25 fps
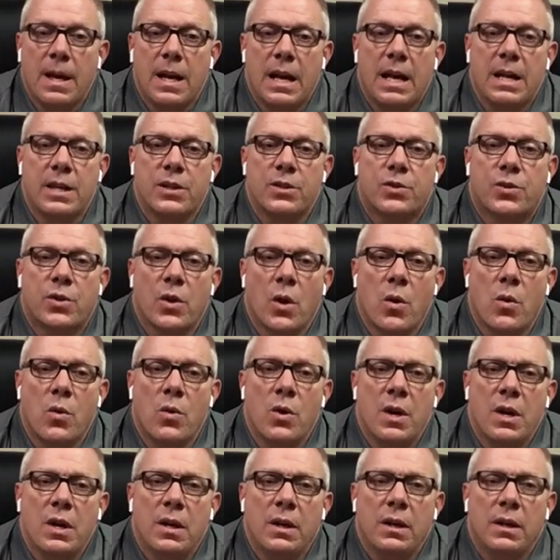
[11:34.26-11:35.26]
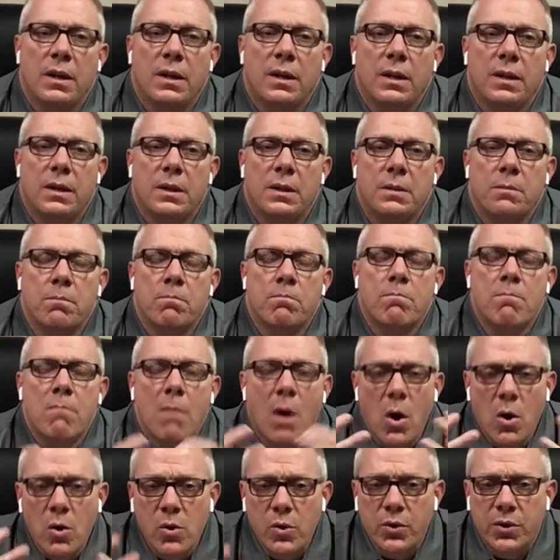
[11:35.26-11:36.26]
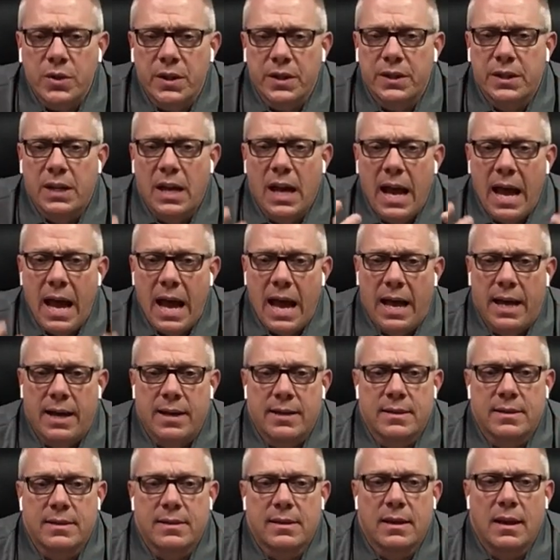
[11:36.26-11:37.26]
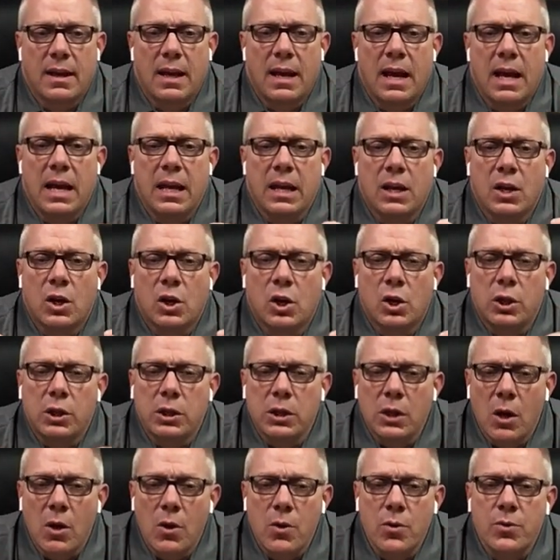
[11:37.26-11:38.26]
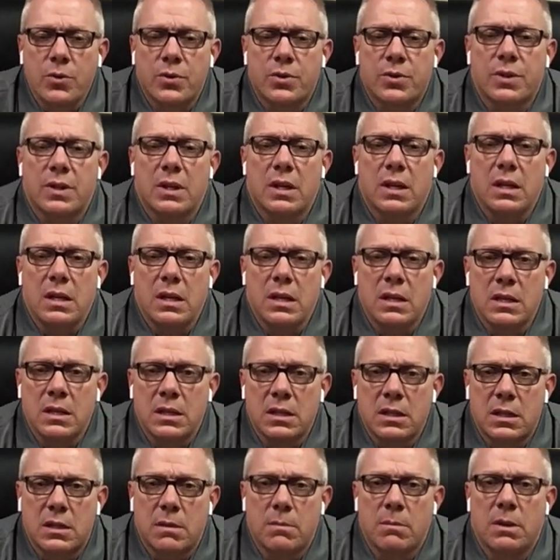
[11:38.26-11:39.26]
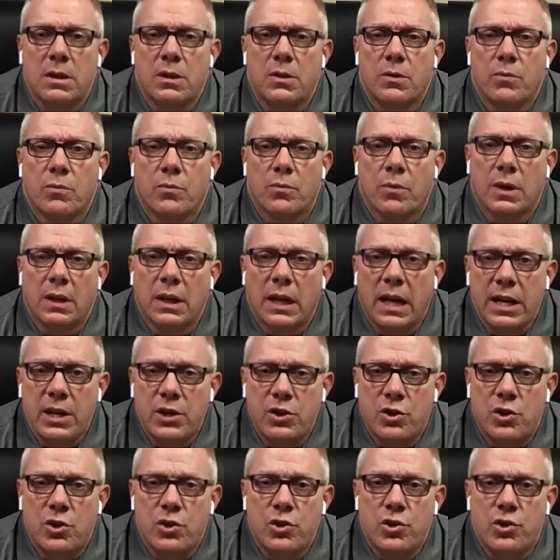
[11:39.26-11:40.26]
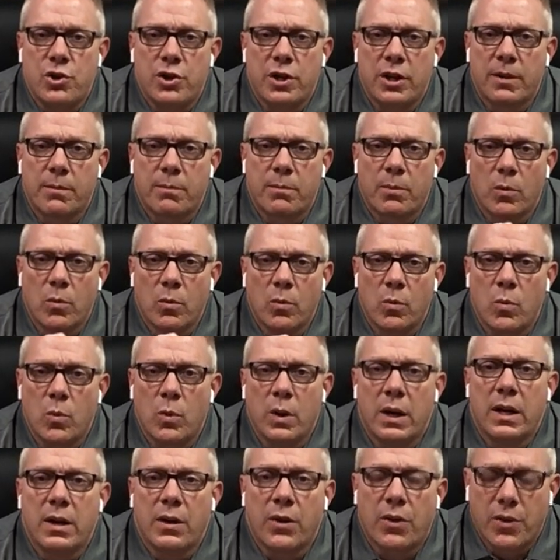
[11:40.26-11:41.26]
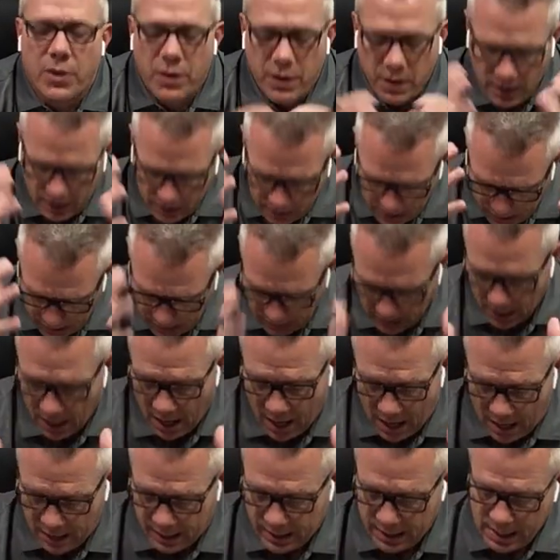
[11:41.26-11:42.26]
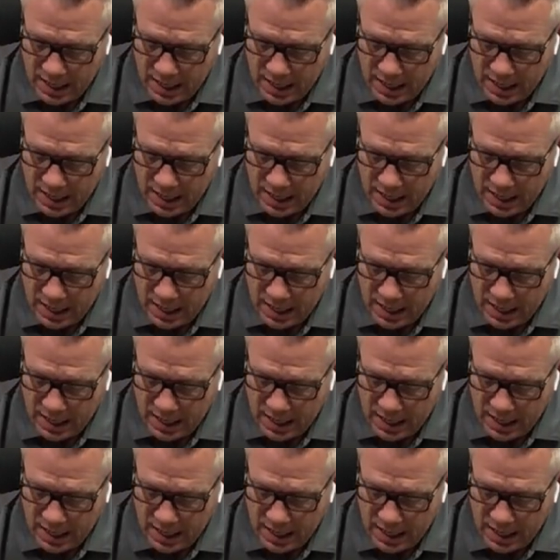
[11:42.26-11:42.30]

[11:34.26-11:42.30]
And so Moses has a close, intimate relationship with God.